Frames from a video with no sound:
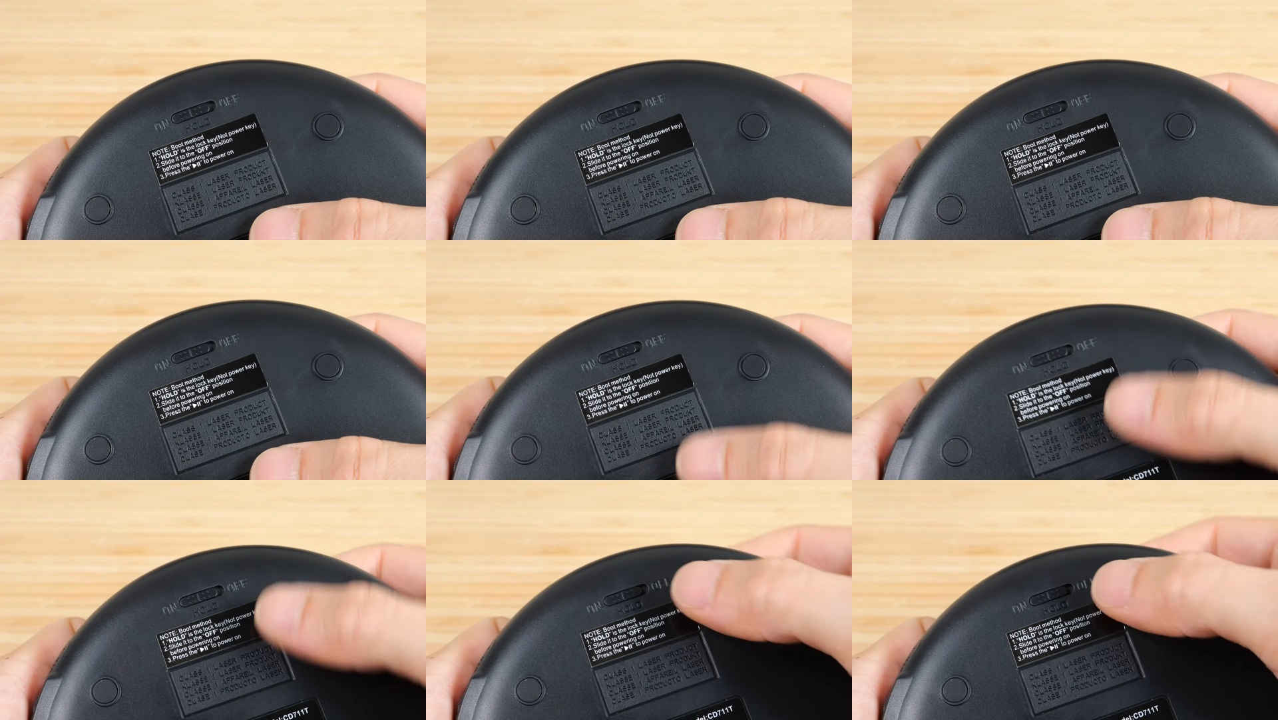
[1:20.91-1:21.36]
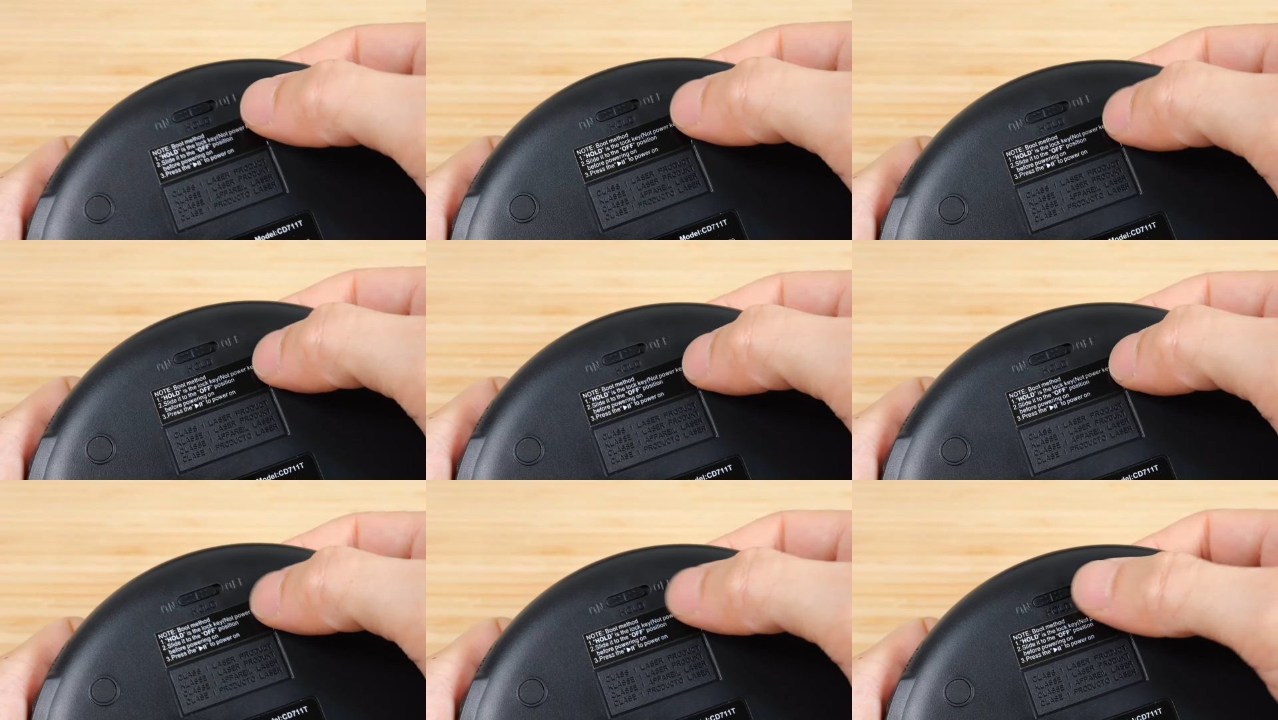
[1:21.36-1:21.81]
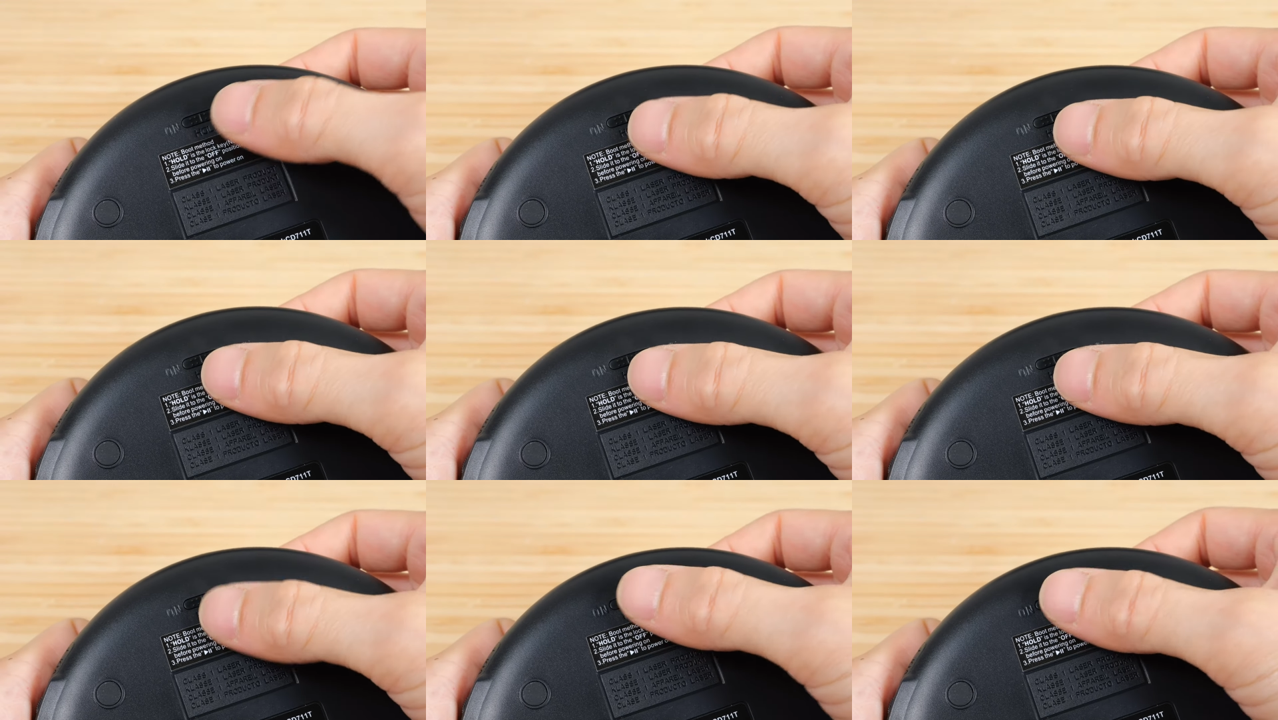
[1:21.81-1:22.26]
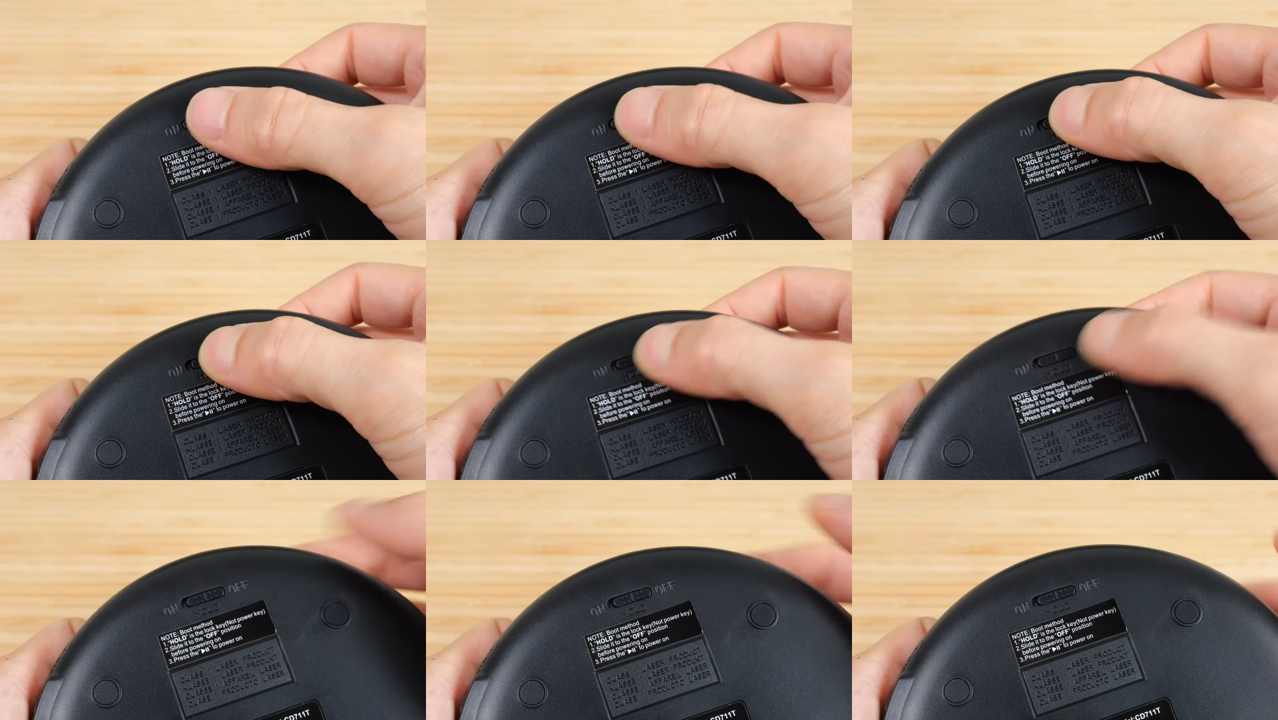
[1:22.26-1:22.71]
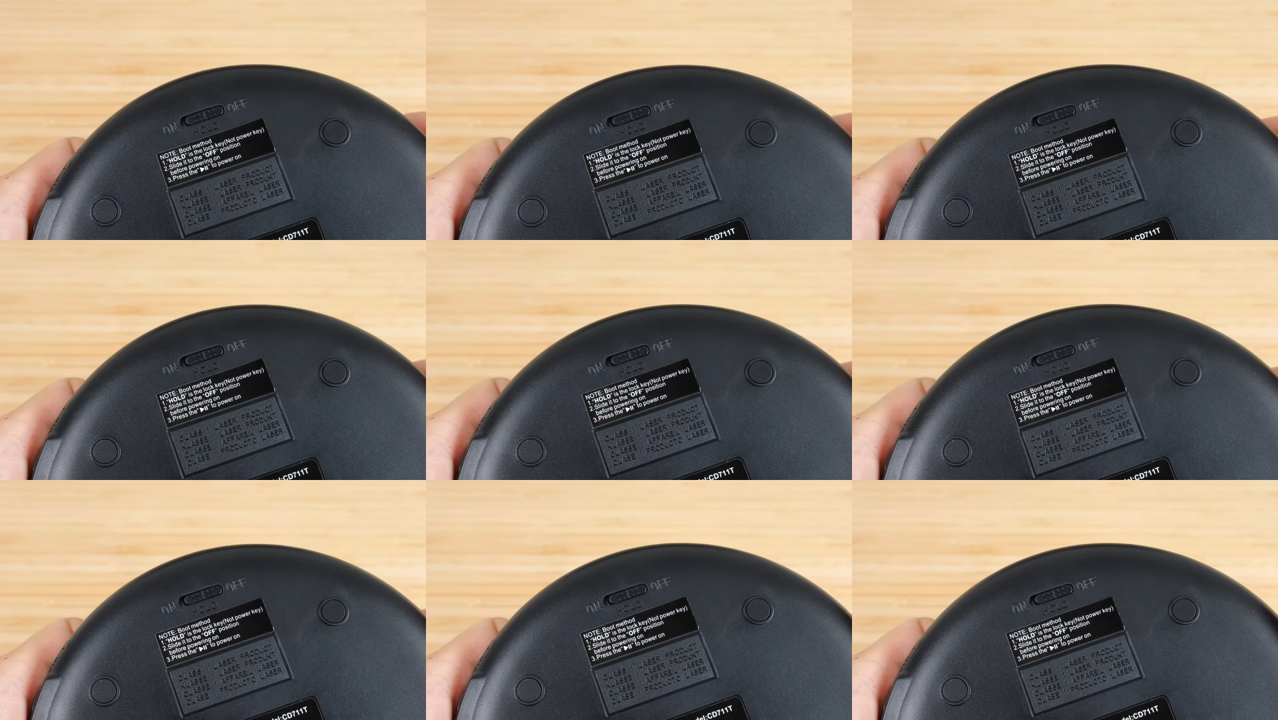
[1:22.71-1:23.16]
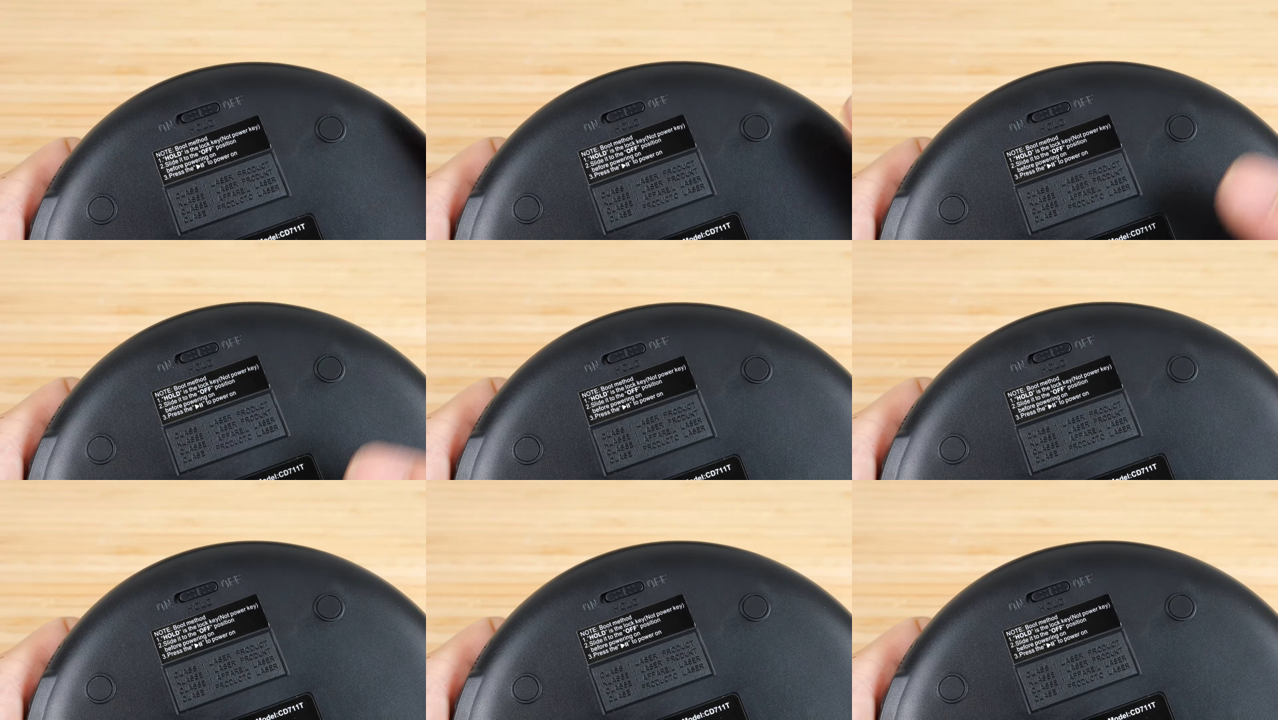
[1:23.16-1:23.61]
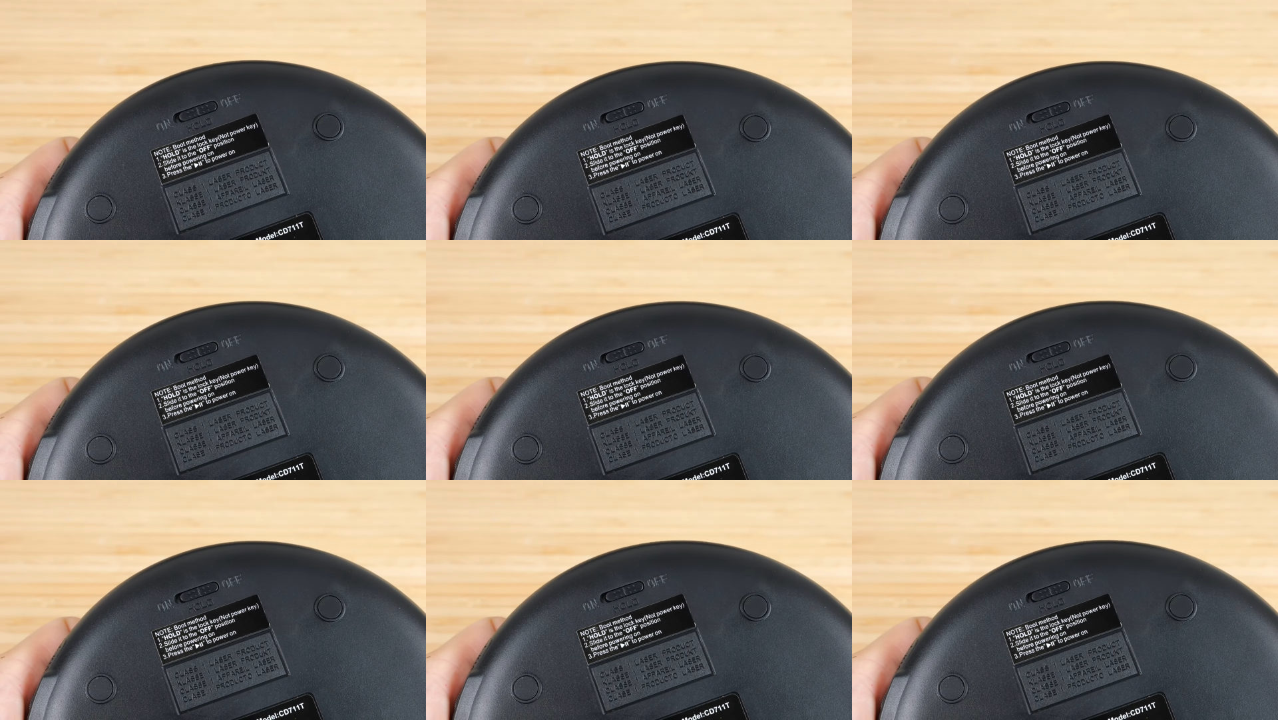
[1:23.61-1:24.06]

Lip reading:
Nobody's mouth can be seen.